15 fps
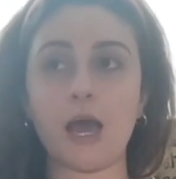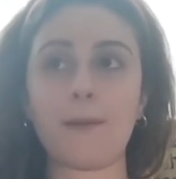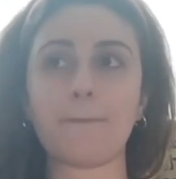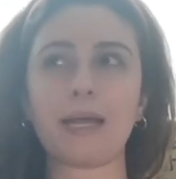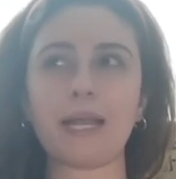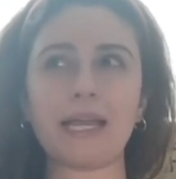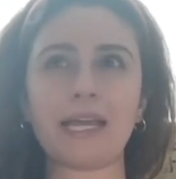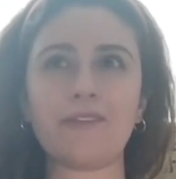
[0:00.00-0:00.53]
But
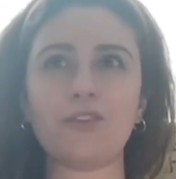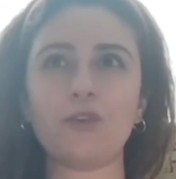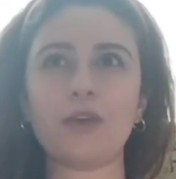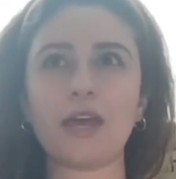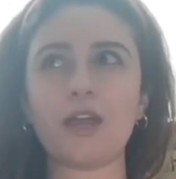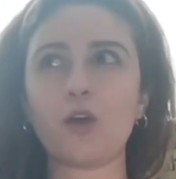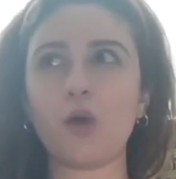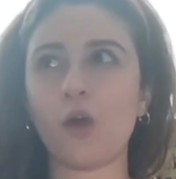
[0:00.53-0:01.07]
like if you get
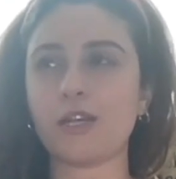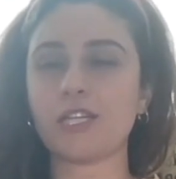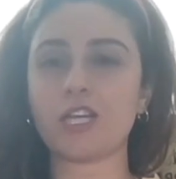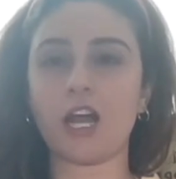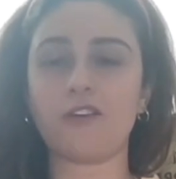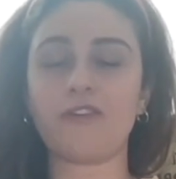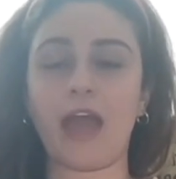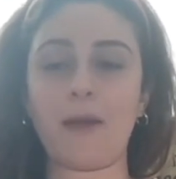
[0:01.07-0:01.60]
a corset
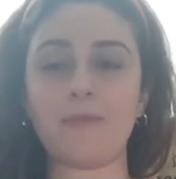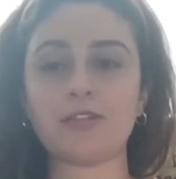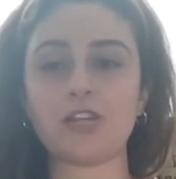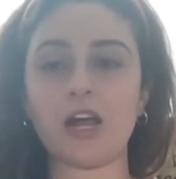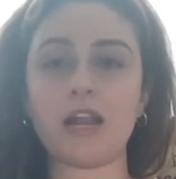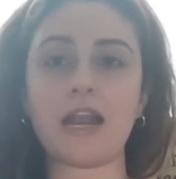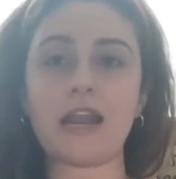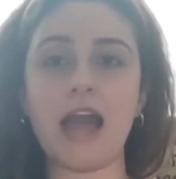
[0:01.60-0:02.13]
off
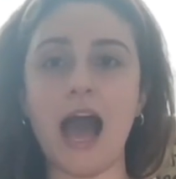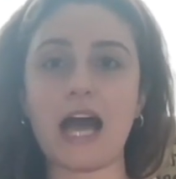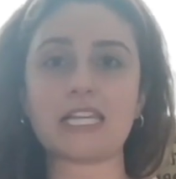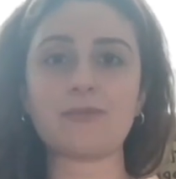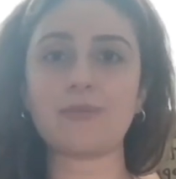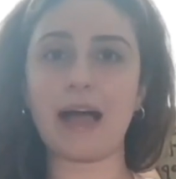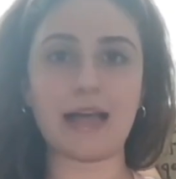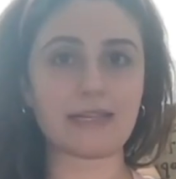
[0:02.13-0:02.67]
Amazon and it has
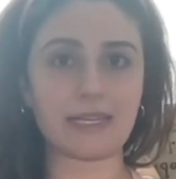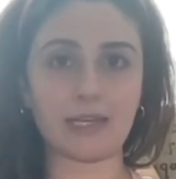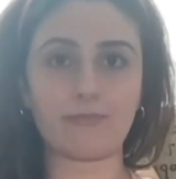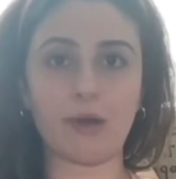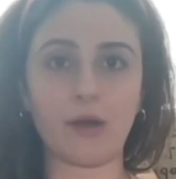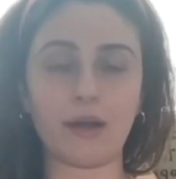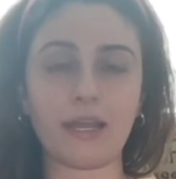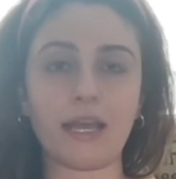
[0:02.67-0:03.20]
plastic
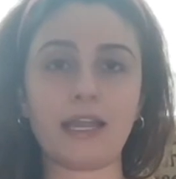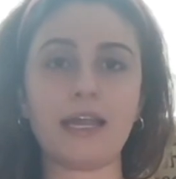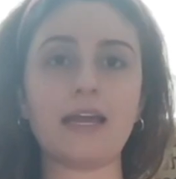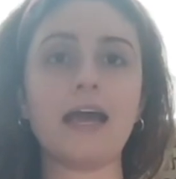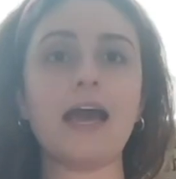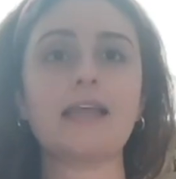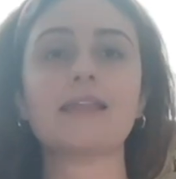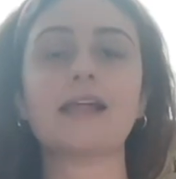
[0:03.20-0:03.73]
boning in it,
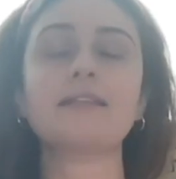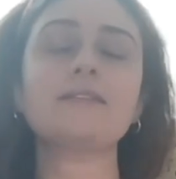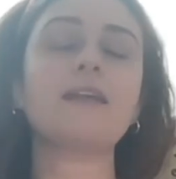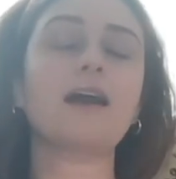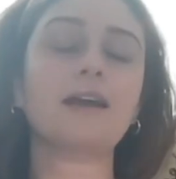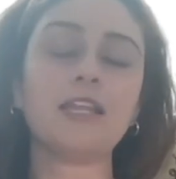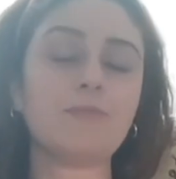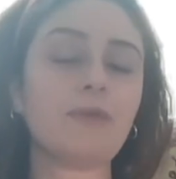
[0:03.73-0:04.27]
that's not
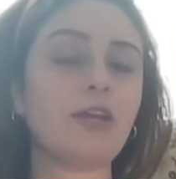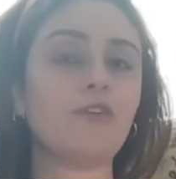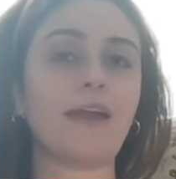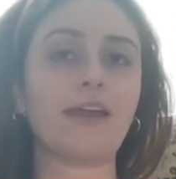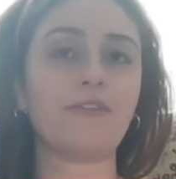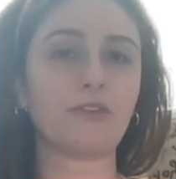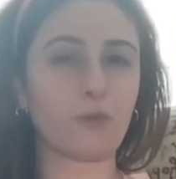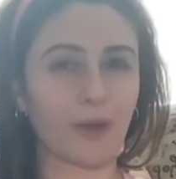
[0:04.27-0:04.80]
going to be
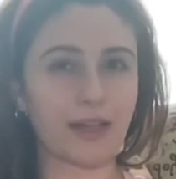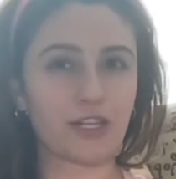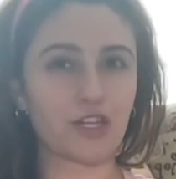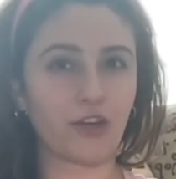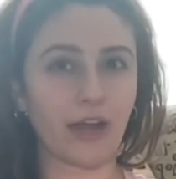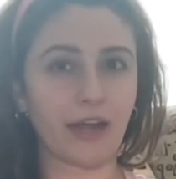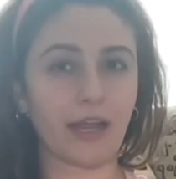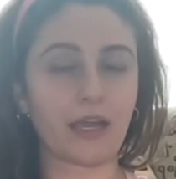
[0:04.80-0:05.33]
great for waist
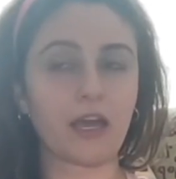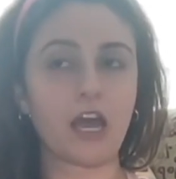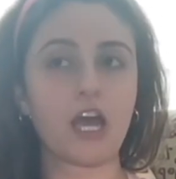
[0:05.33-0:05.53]
training.